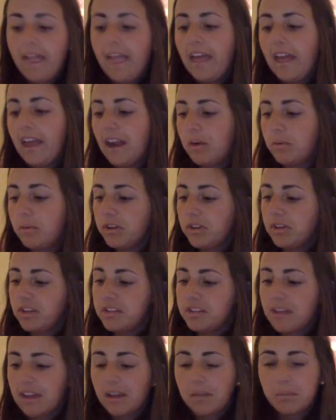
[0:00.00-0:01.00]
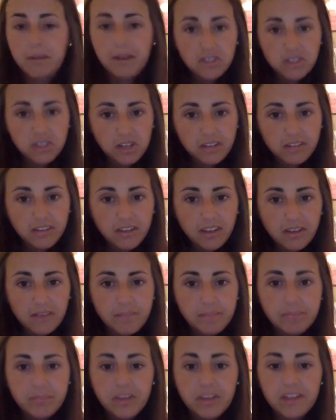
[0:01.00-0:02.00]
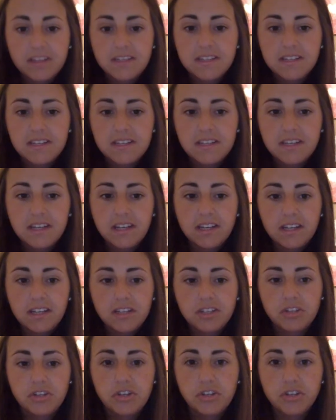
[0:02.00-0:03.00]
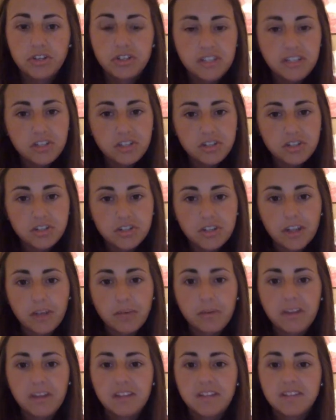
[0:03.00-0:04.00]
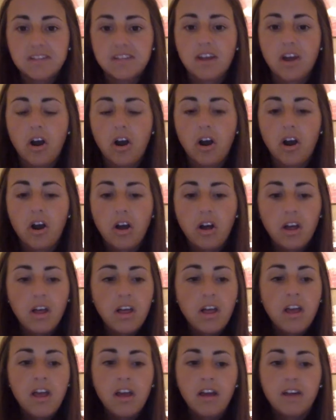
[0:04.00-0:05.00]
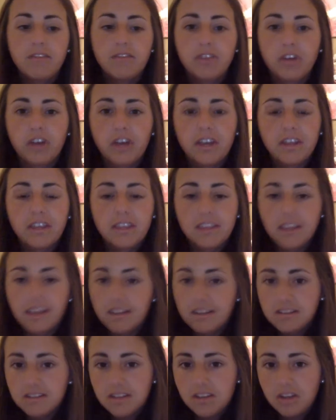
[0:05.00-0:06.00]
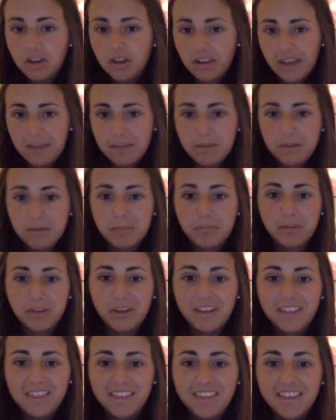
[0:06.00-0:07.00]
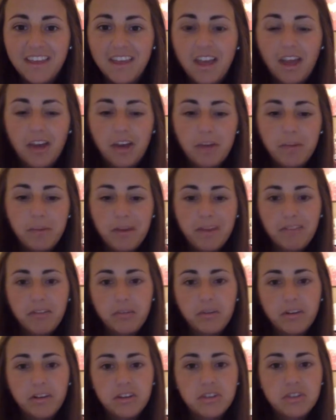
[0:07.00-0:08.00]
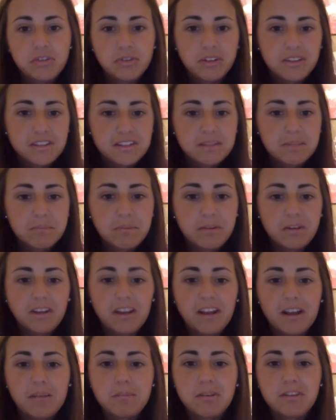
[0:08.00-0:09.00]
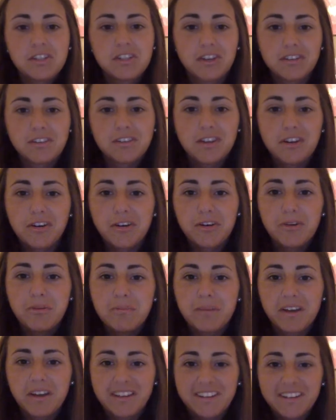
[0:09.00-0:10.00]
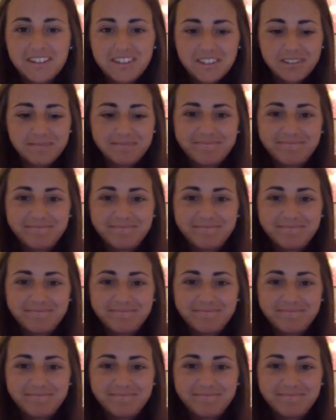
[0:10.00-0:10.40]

and I want you to take a picture of it and send it in to your teacher so that we can see all of the great things that y'all came up with. I hope everyone enjoyed this book, and I miss y'all so much.